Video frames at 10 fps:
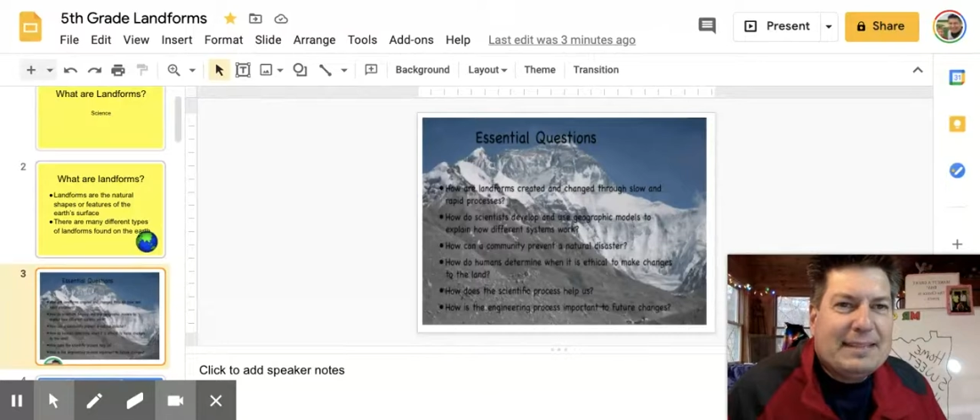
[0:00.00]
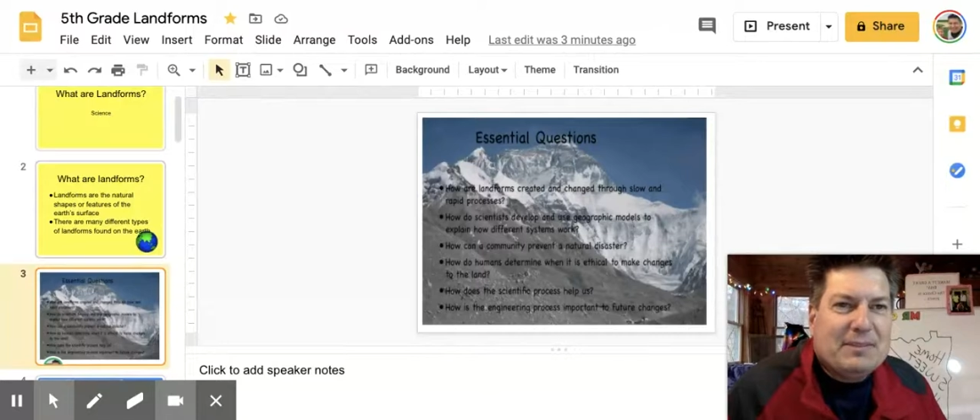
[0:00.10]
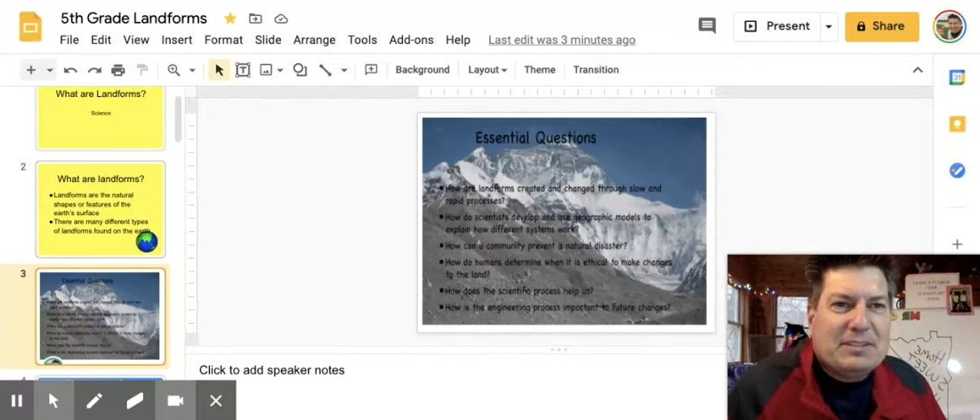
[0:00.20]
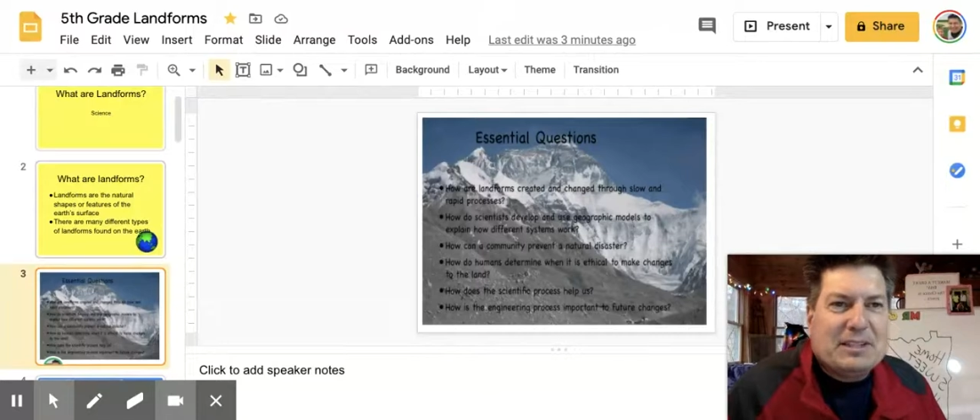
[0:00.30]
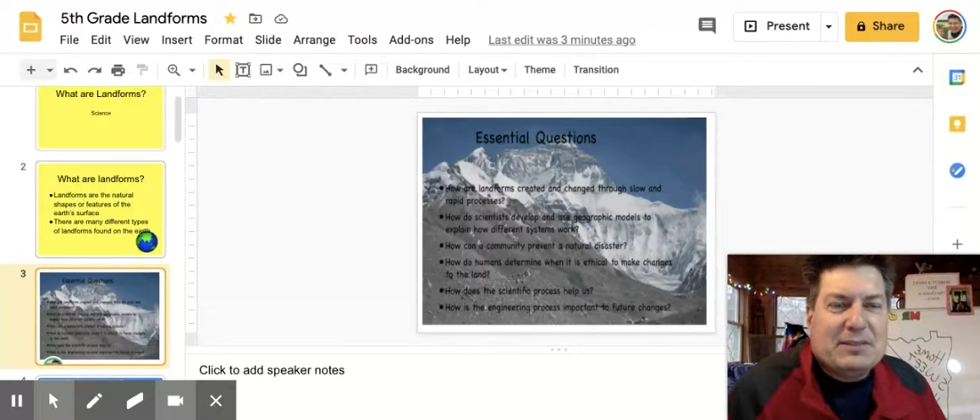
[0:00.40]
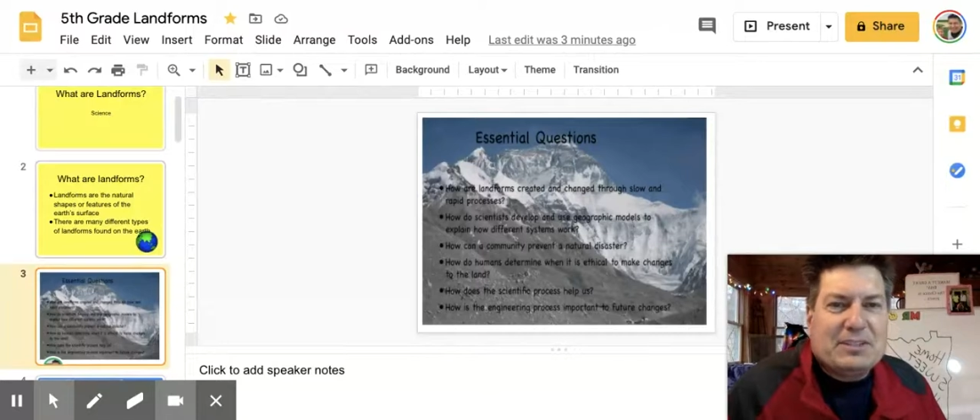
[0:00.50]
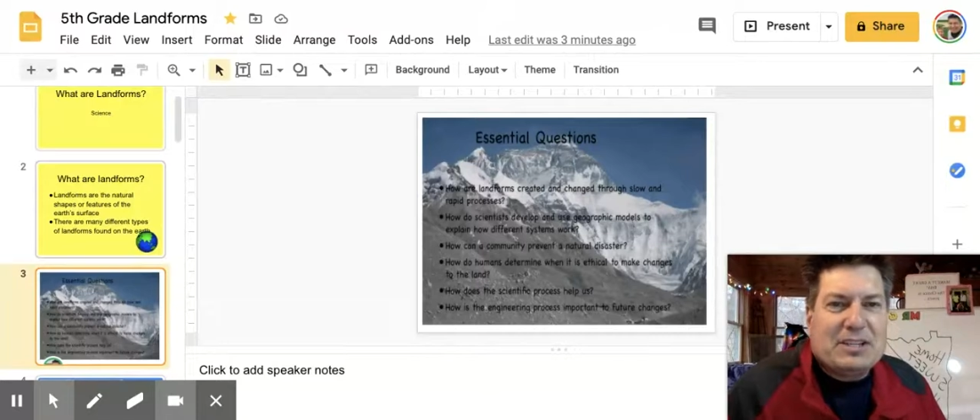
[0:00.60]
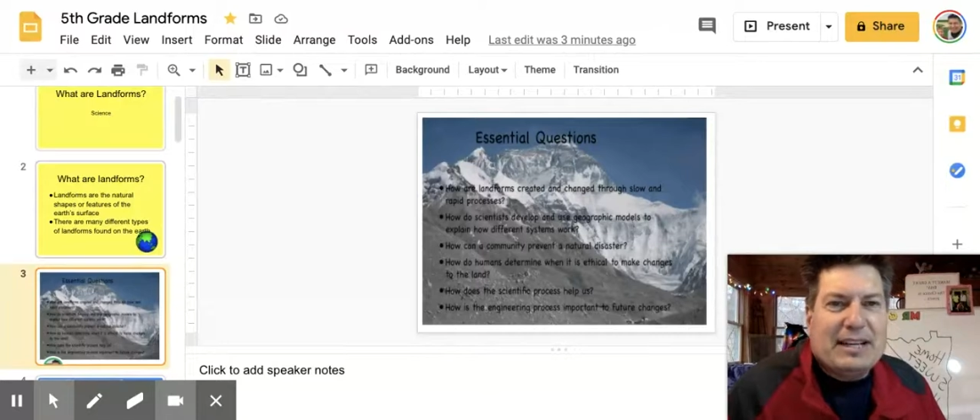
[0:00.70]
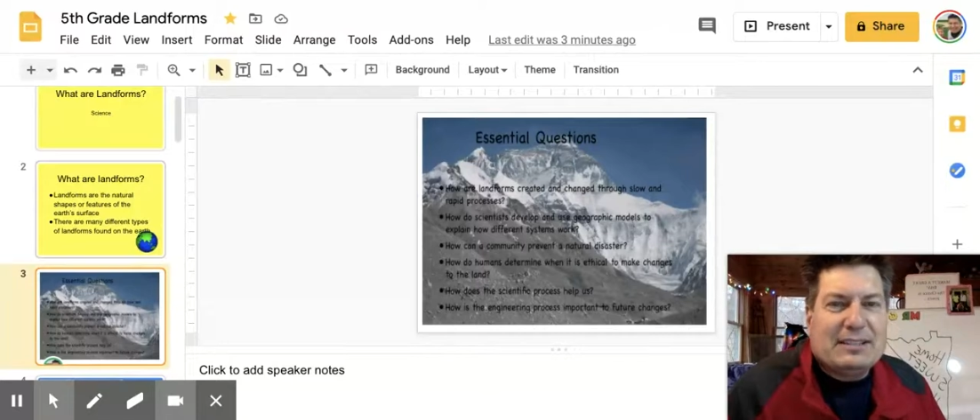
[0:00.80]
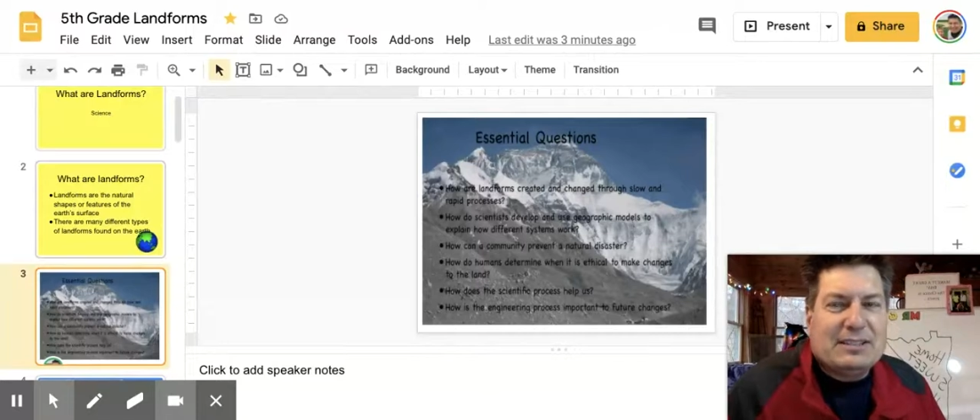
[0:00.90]
Give yourself a
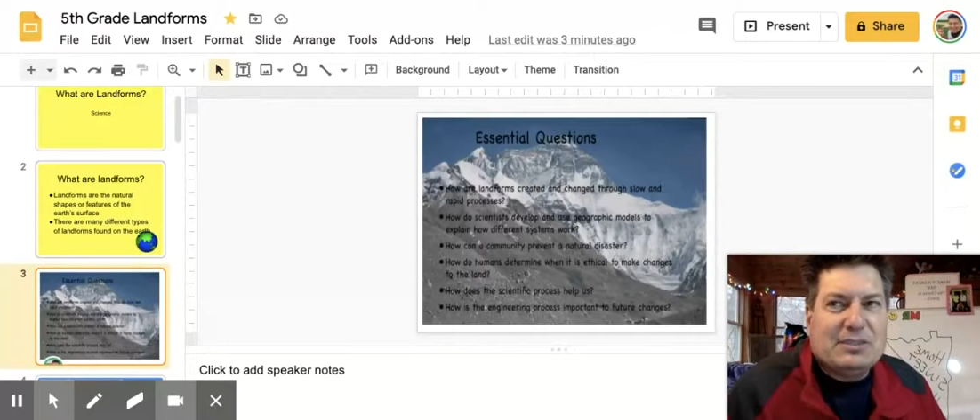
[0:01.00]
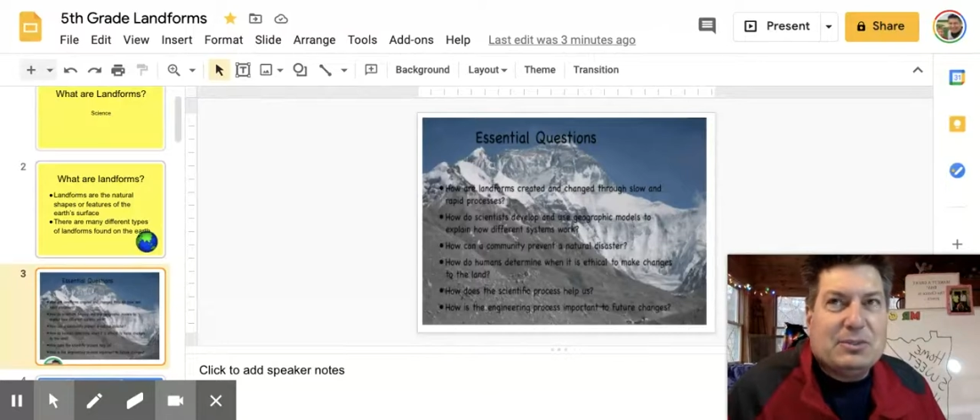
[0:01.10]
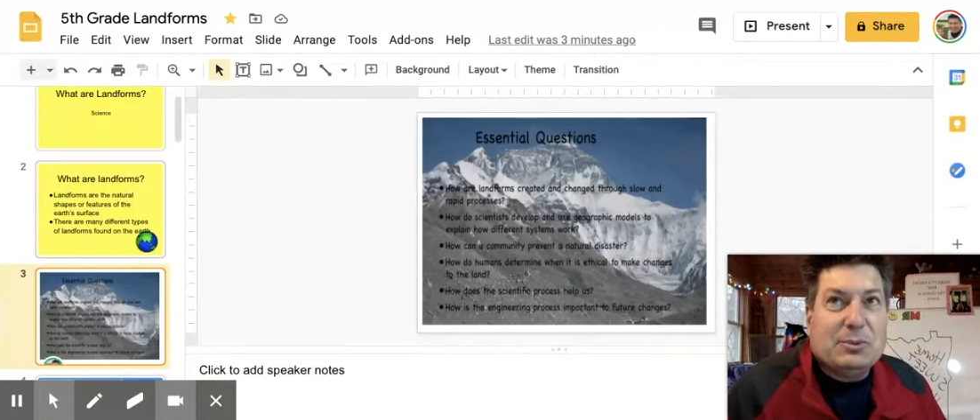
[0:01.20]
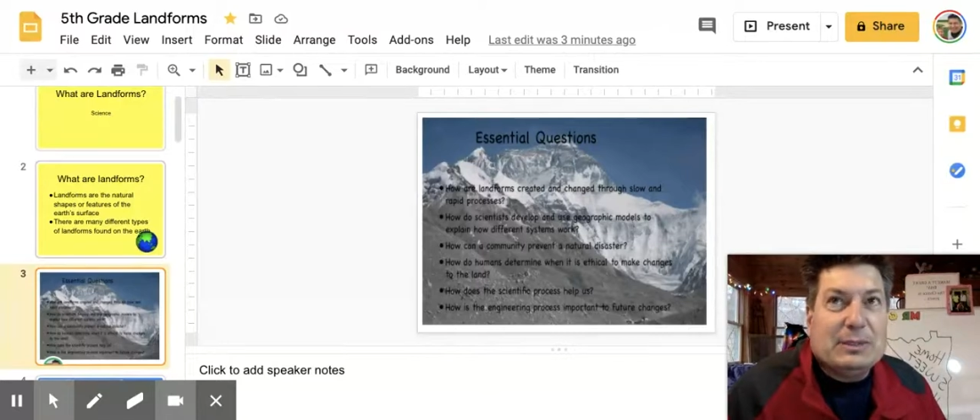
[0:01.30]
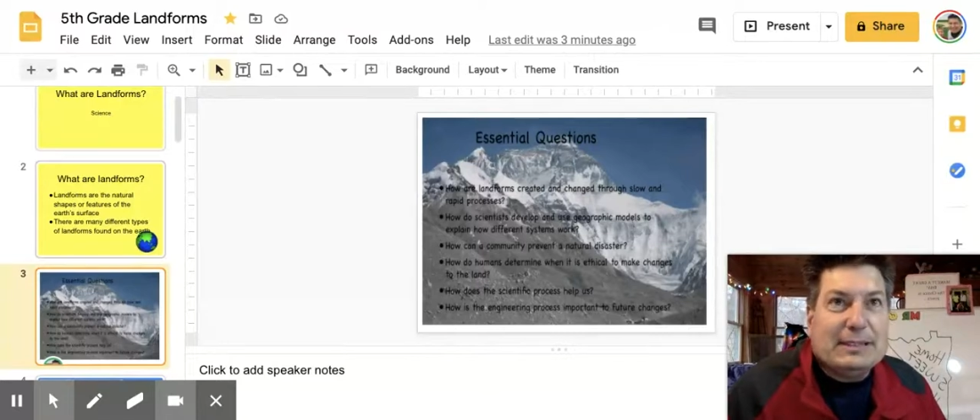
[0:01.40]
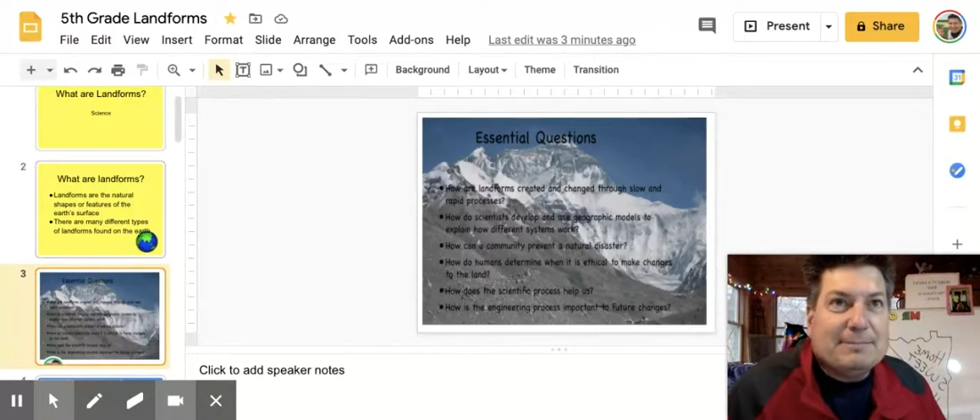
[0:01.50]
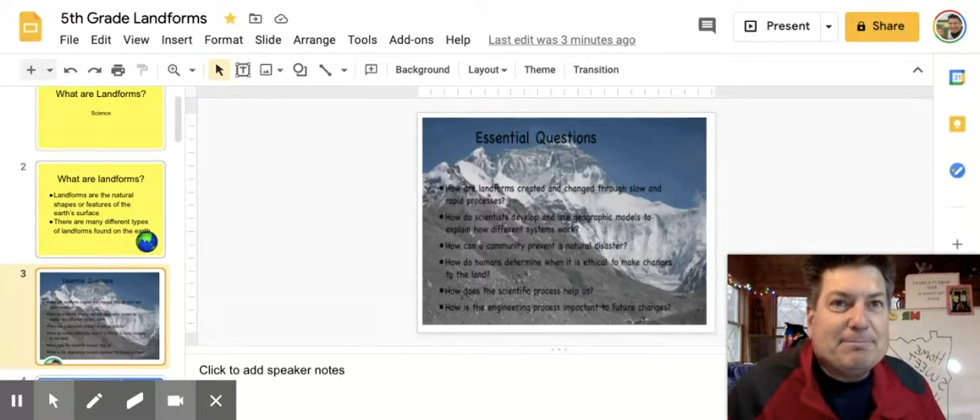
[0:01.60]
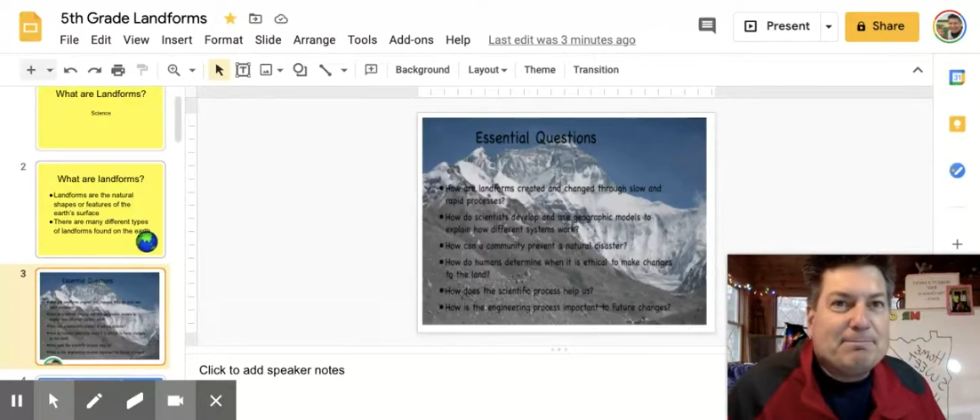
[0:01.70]
chance to